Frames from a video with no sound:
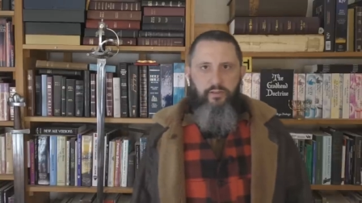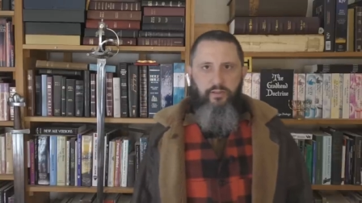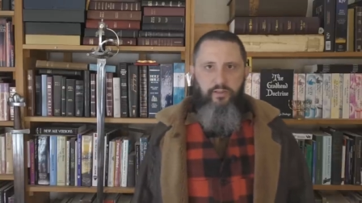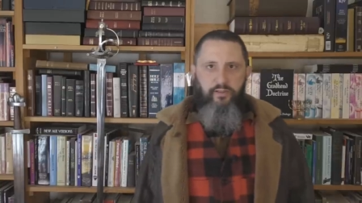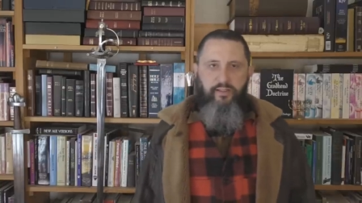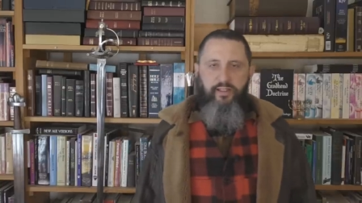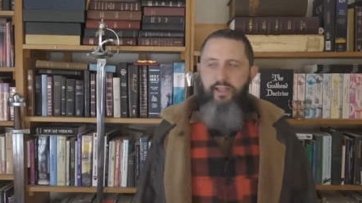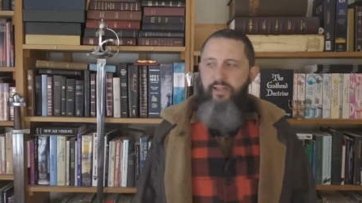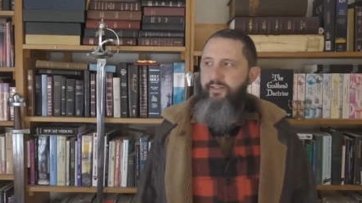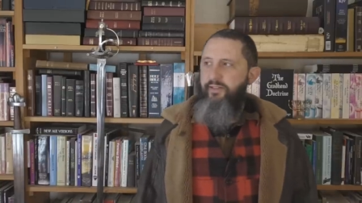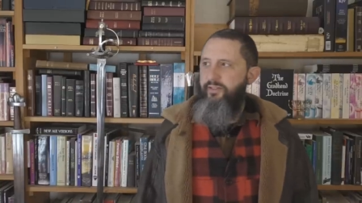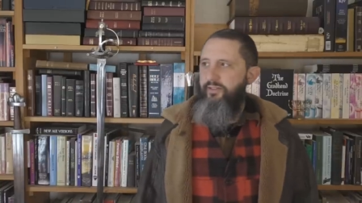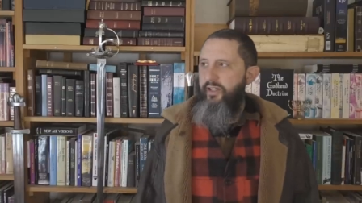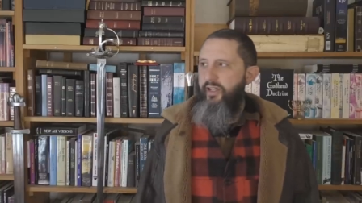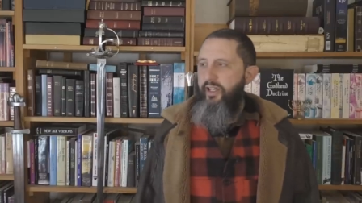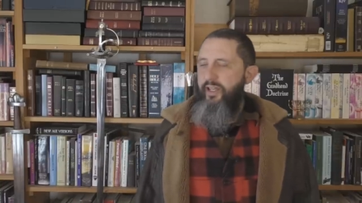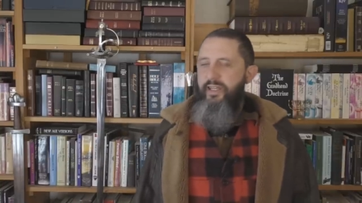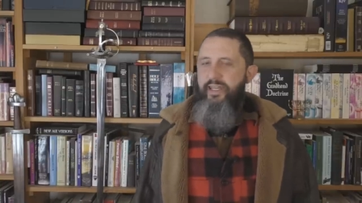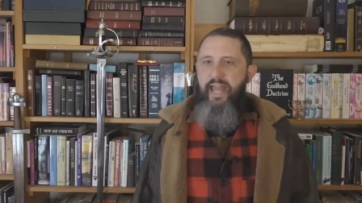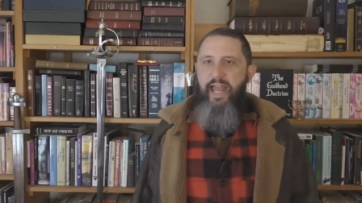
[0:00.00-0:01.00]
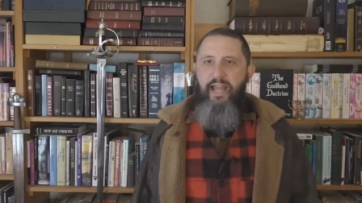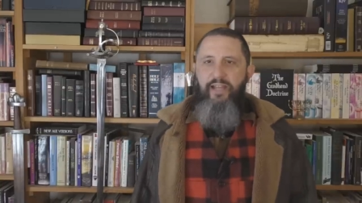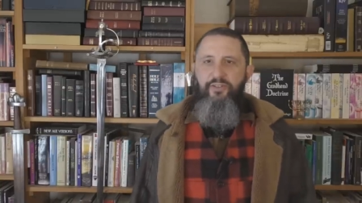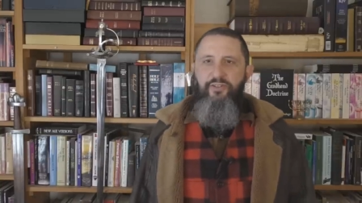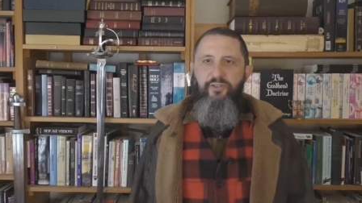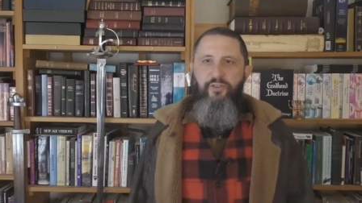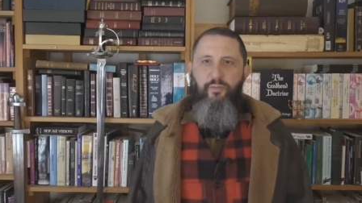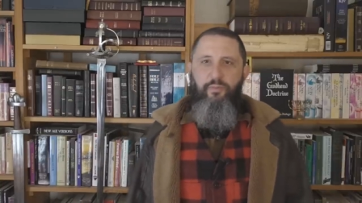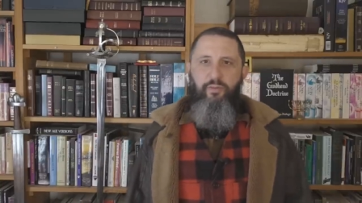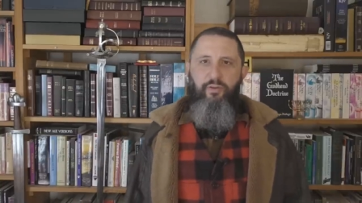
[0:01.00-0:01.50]
You know, they have these
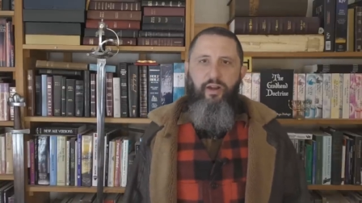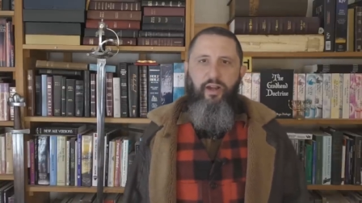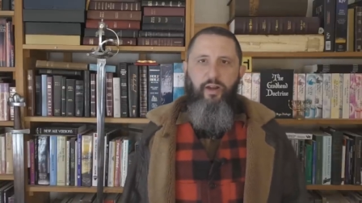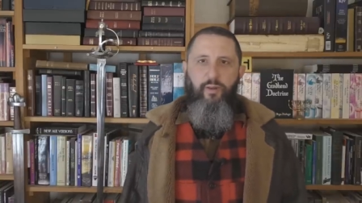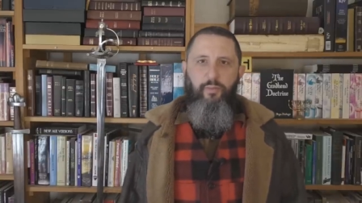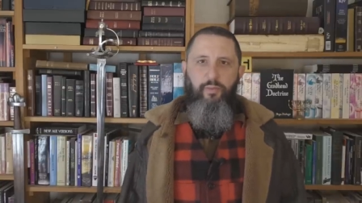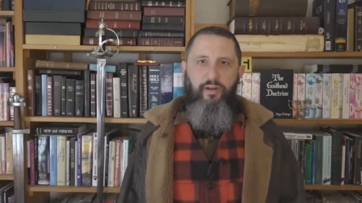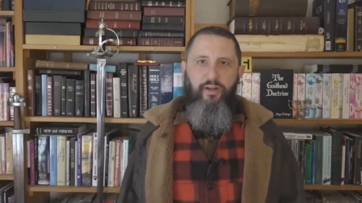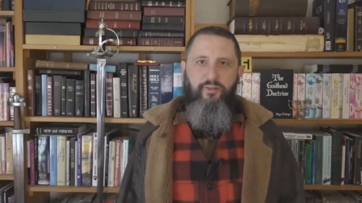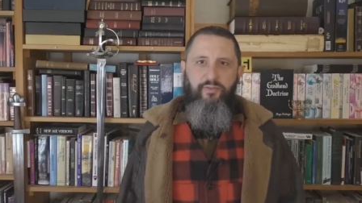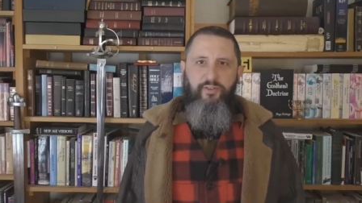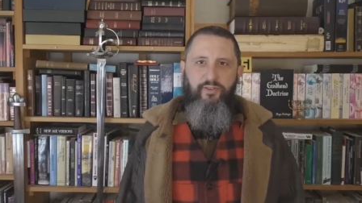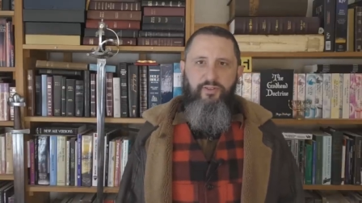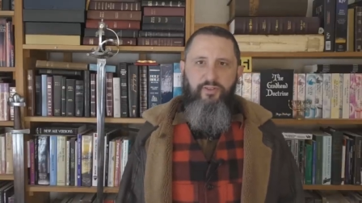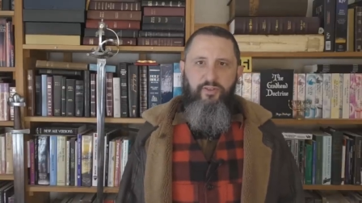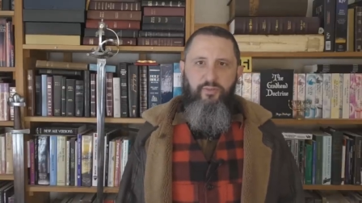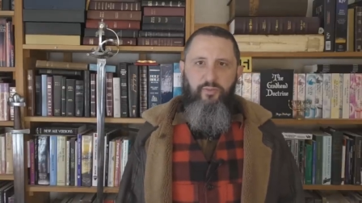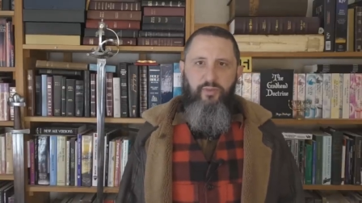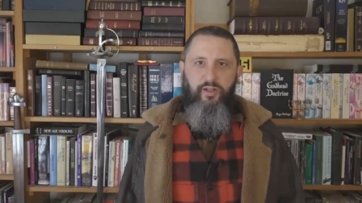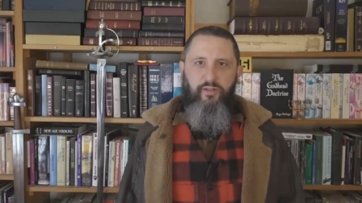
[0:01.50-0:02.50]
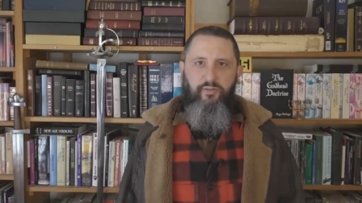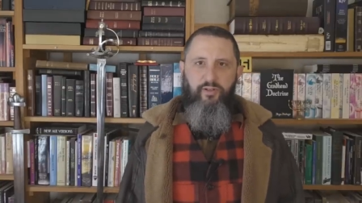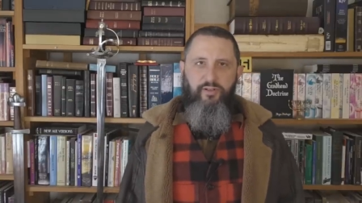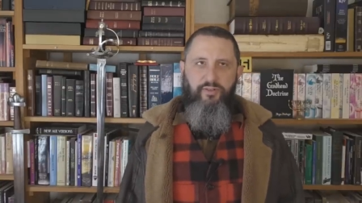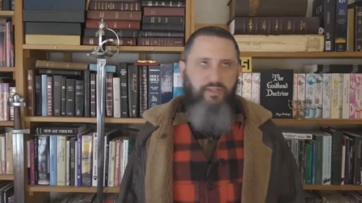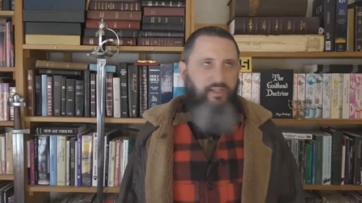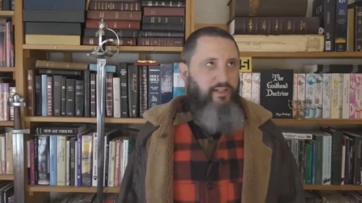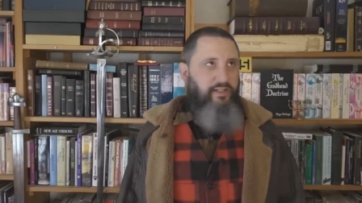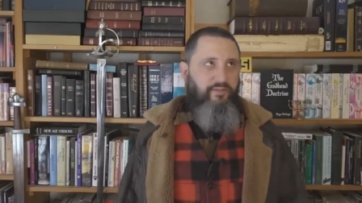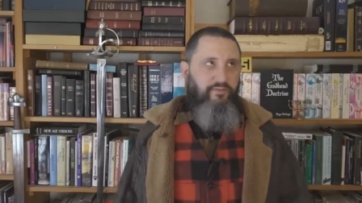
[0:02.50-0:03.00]
national prayer breakfasts and whatever
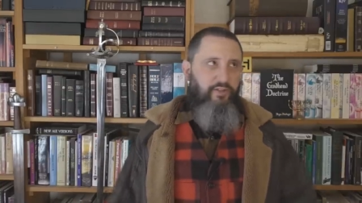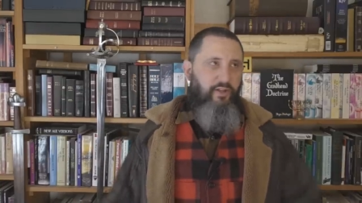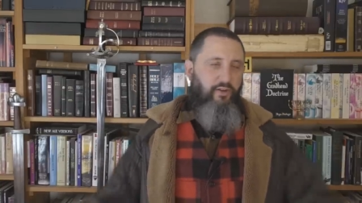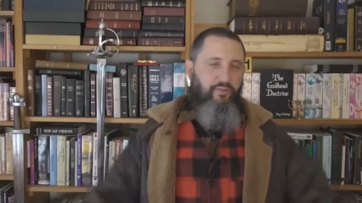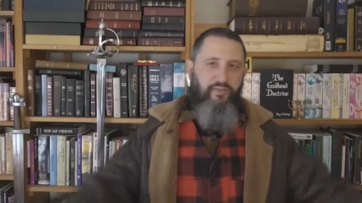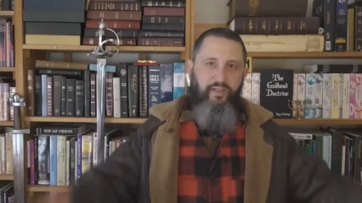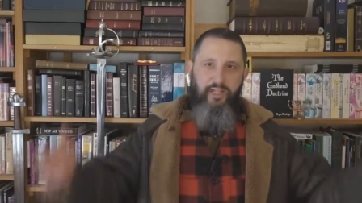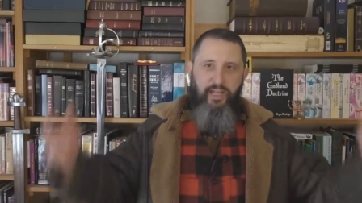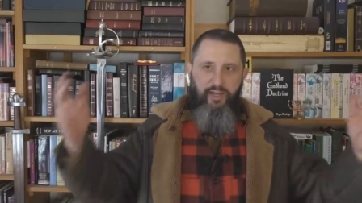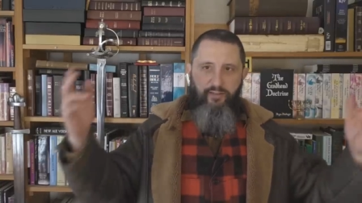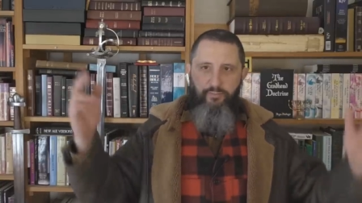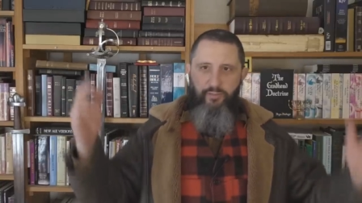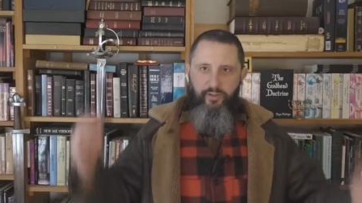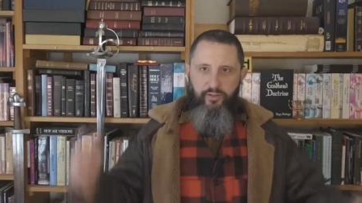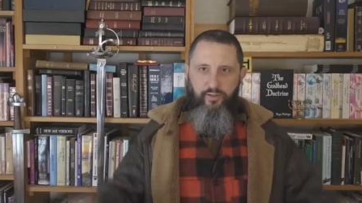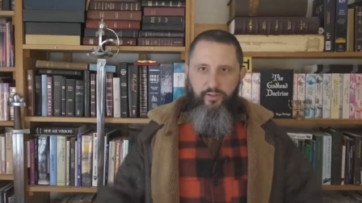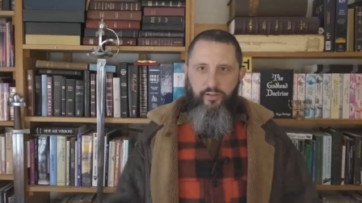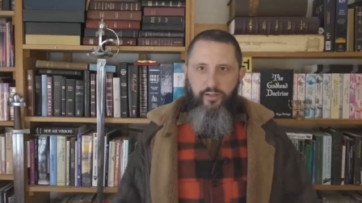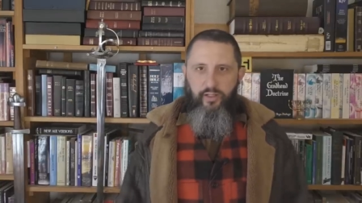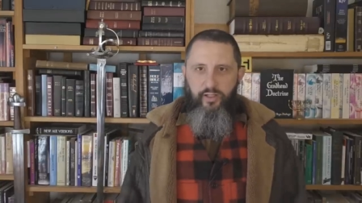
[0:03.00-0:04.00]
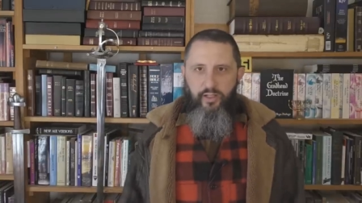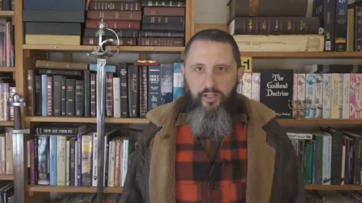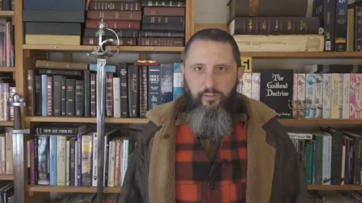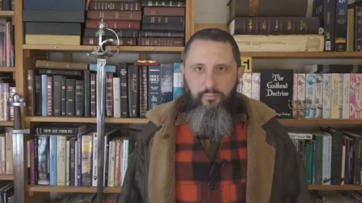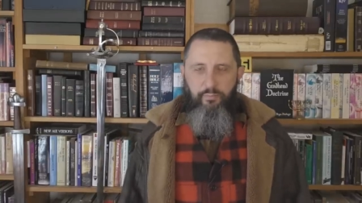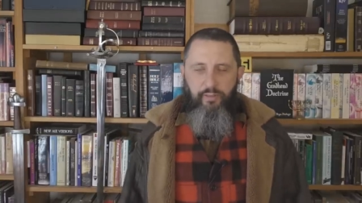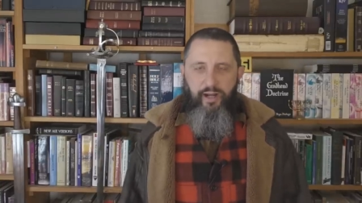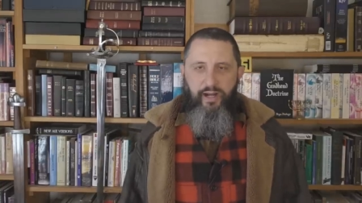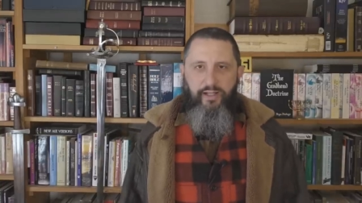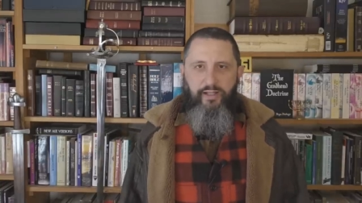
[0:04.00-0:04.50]
else. I don't even know if they have them under
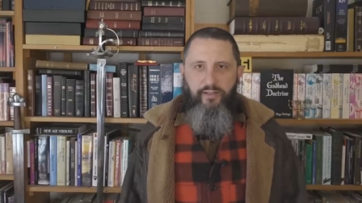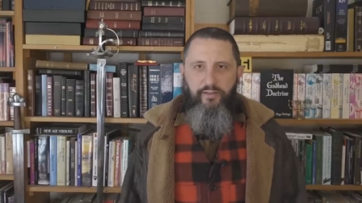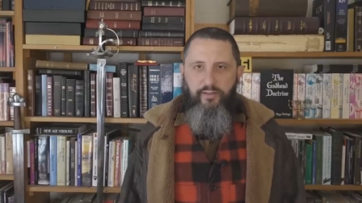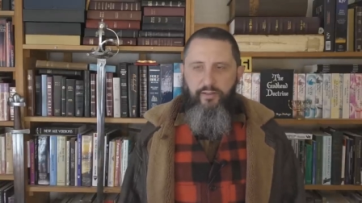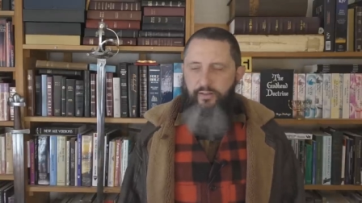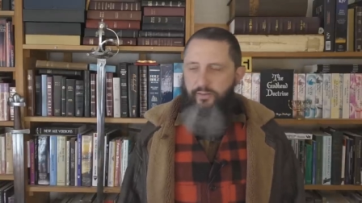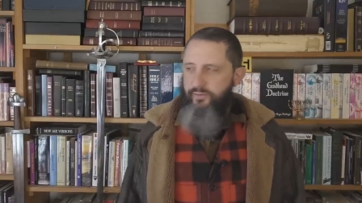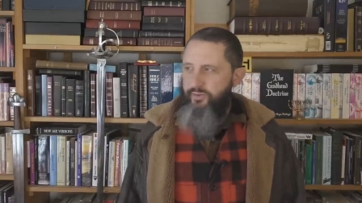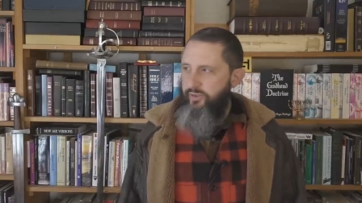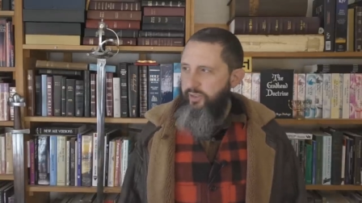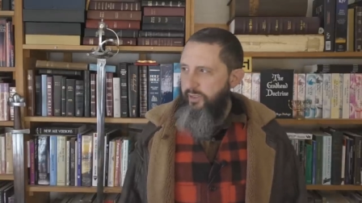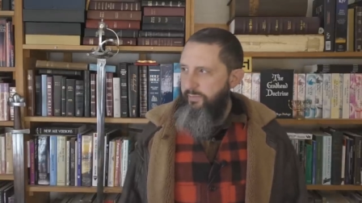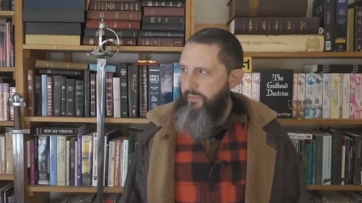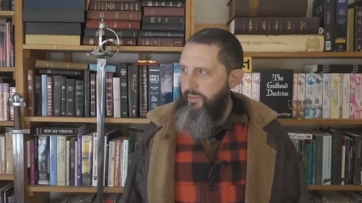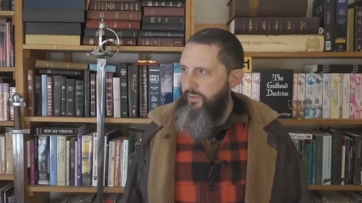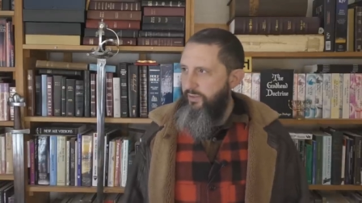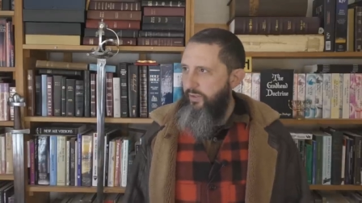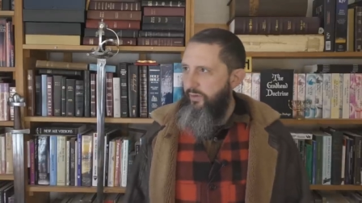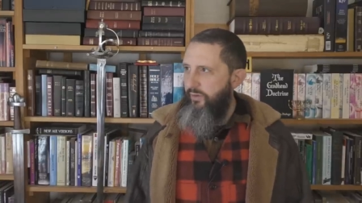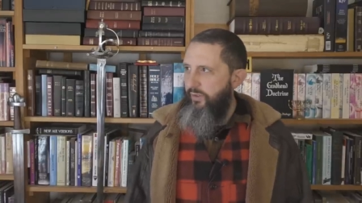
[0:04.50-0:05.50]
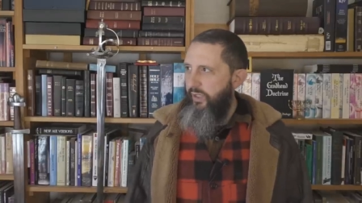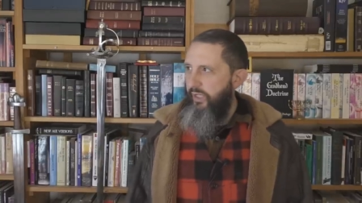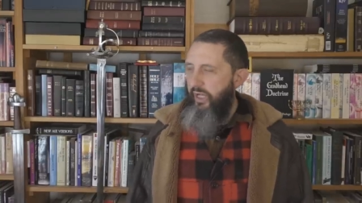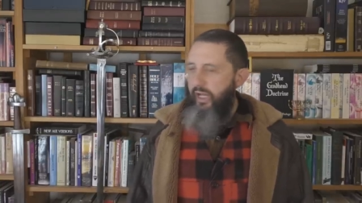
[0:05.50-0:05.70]
Biden, you know, Sleepy Joe.